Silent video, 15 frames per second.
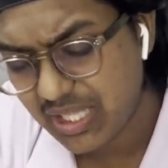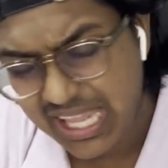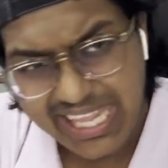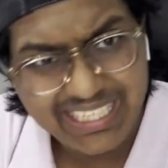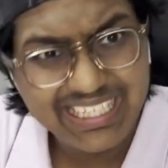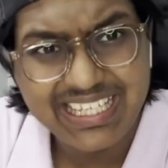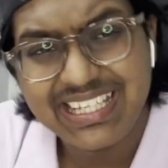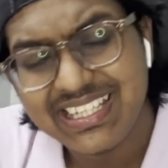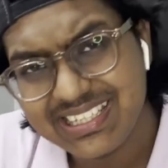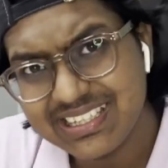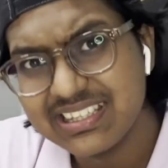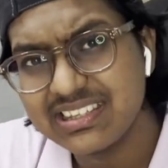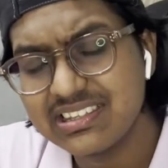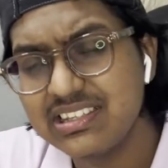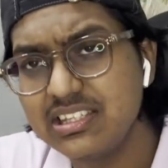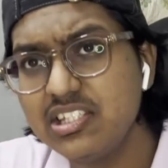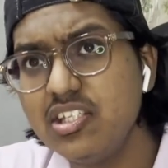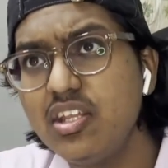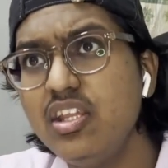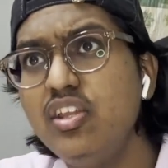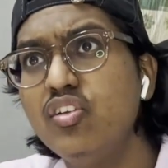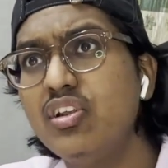again
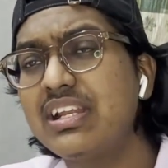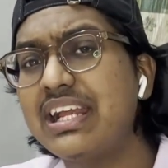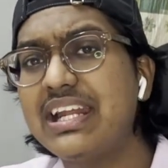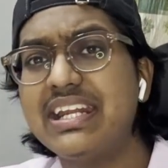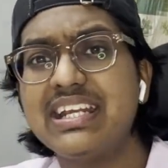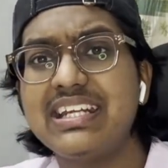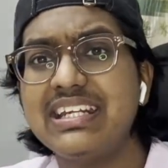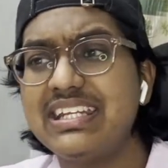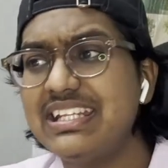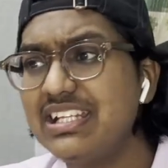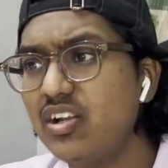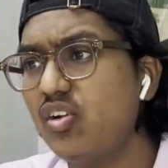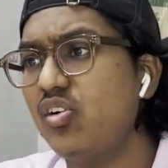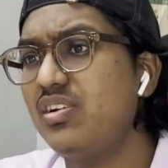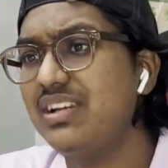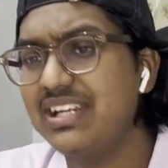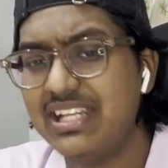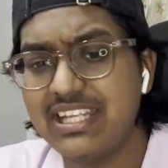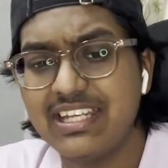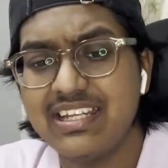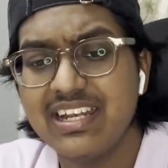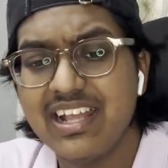you will connect in
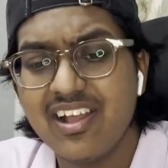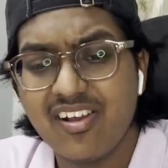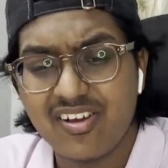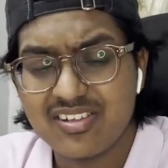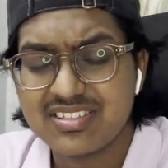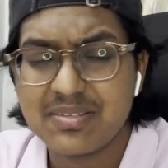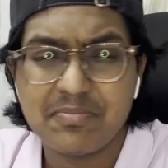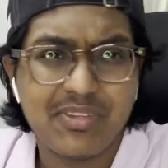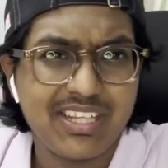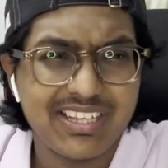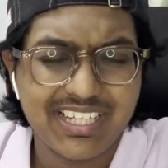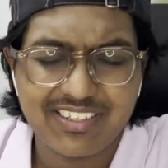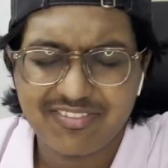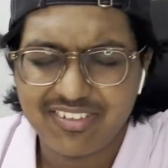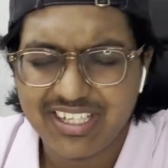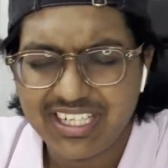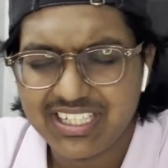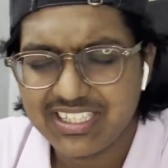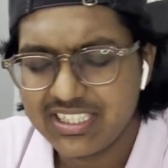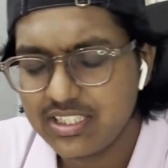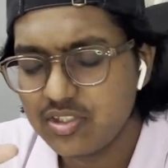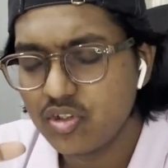online or something that way. I do
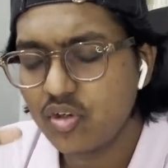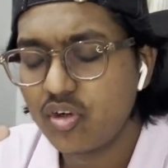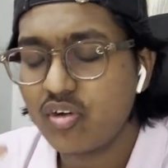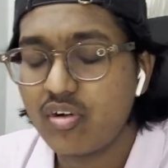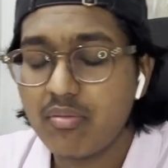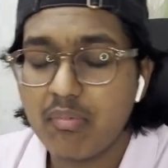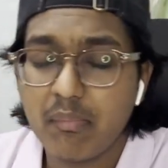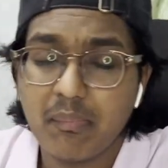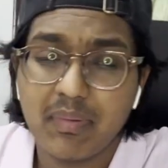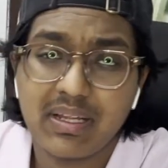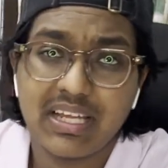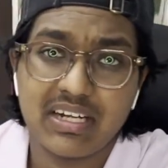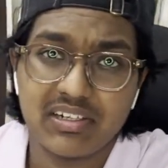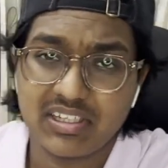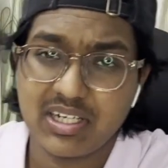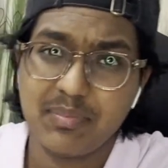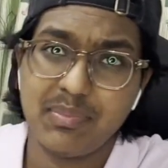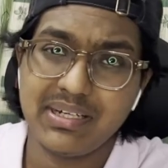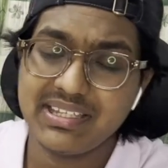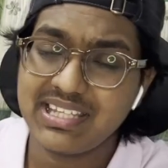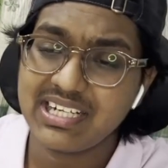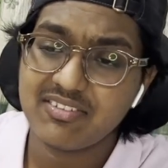not remember correctly,
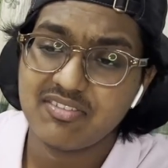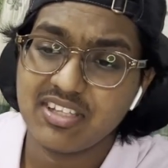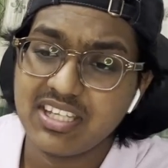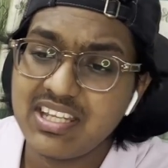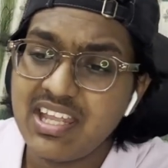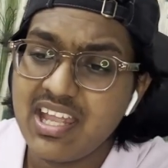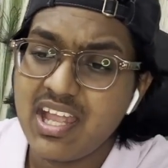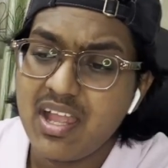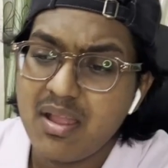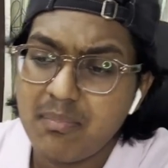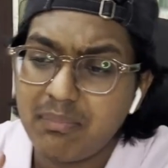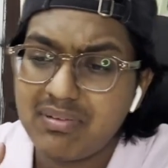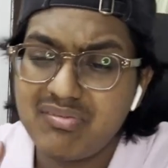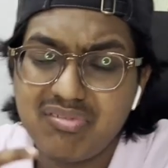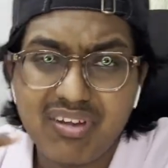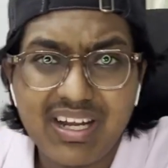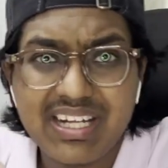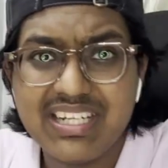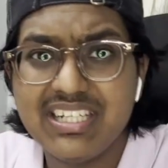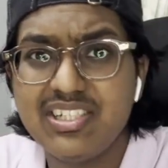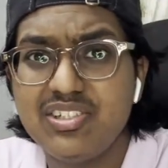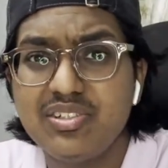but that way. But why
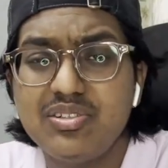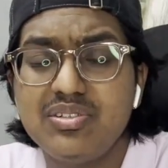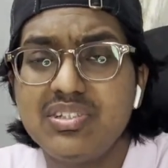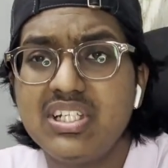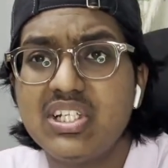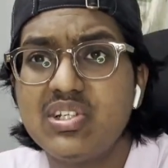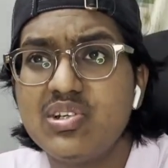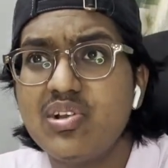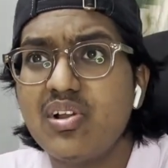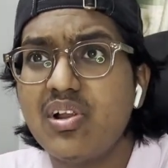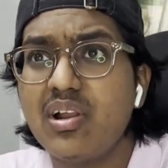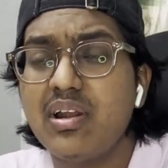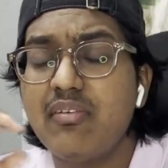did you not